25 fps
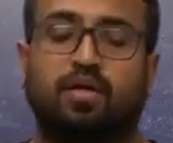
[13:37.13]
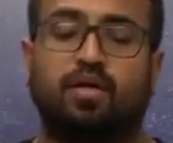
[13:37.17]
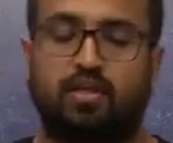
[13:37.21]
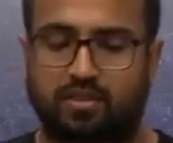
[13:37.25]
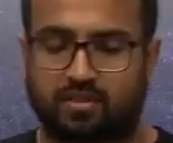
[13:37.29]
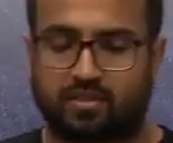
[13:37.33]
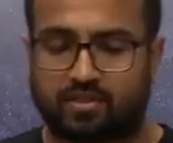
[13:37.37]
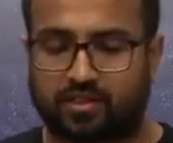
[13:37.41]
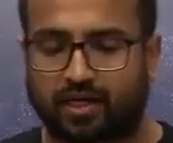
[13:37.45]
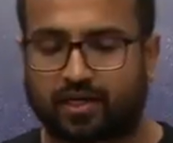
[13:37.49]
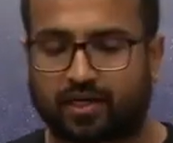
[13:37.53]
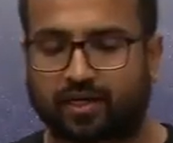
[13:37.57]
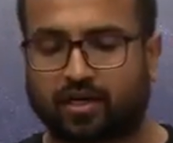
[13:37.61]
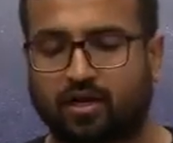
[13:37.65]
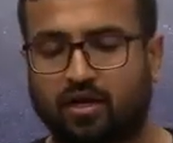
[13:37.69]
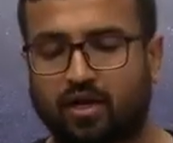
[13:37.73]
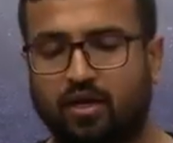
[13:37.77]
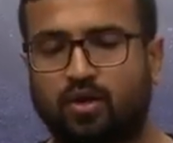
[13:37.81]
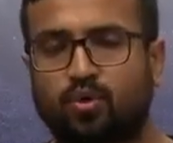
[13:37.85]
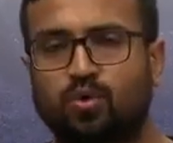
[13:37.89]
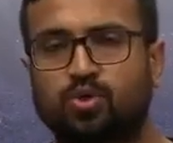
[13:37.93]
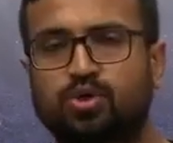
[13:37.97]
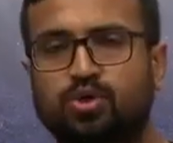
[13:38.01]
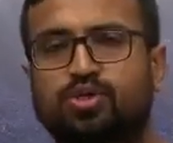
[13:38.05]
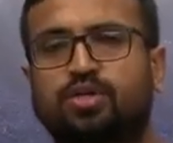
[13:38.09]

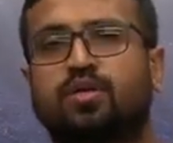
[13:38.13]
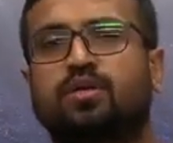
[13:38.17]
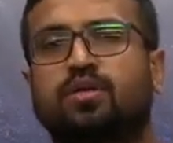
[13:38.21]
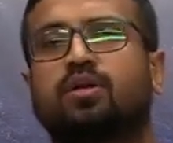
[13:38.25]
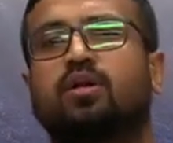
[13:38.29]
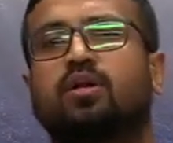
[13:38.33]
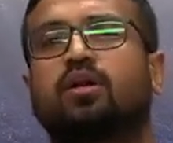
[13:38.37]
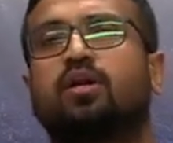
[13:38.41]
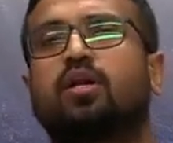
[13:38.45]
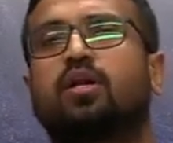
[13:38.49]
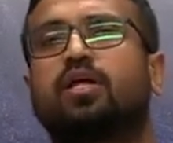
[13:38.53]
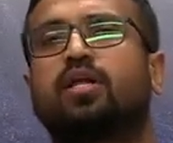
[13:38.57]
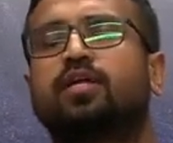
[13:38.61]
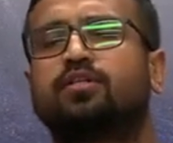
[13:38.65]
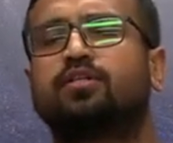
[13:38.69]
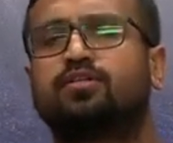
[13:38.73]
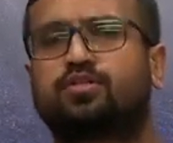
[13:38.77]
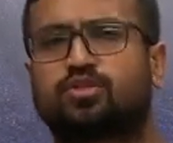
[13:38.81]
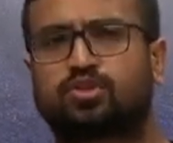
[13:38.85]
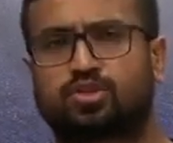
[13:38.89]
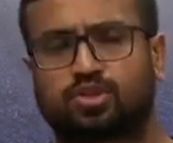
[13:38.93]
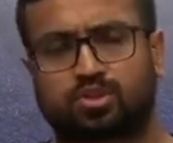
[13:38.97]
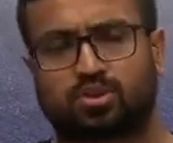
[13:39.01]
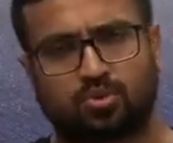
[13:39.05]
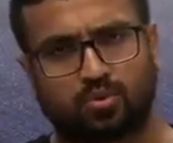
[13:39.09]
Seclusion
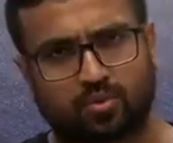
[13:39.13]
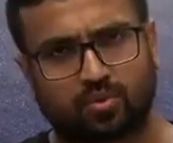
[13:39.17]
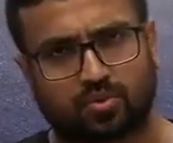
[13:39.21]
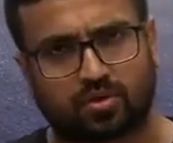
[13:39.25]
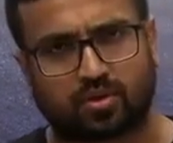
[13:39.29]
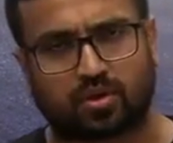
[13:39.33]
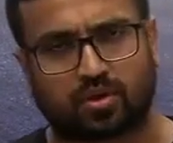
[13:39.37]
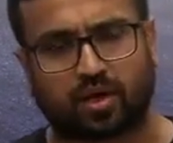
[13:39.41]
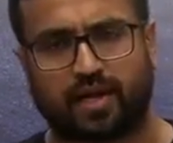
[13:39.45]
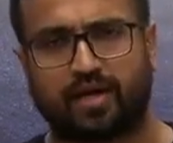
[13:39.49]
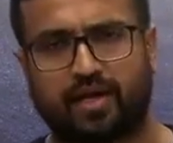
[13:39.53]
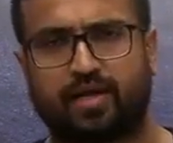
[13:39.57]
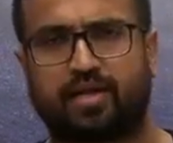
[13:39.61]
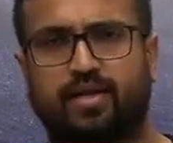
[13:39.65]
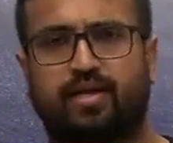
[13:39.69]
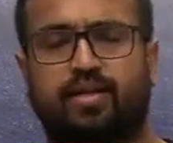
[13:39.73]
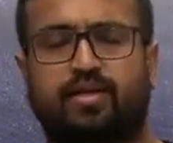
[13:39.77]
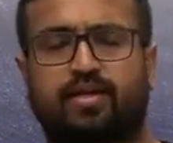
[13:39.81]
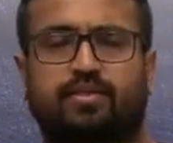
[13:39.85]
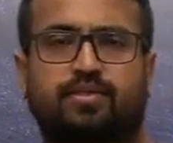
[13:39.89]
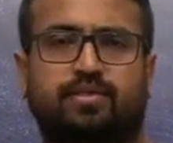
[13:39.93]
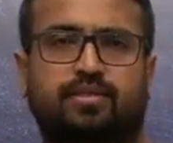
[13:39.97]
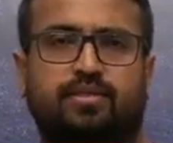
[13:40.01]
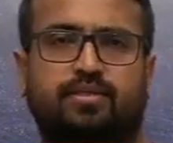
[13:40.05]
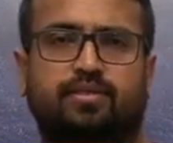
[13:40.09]
leads to
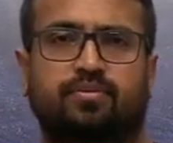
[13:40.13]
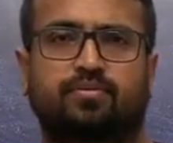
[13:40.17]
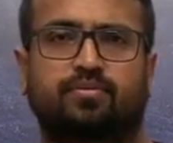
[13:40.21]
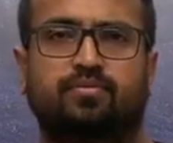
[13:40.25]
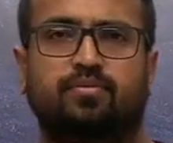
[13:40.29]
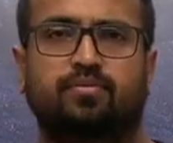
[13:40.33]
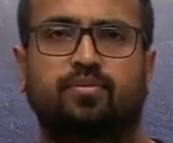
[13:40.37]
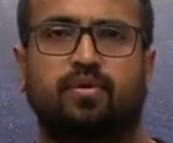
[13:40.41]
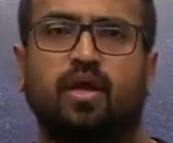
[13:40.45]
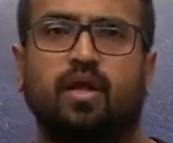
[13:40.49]
greatness.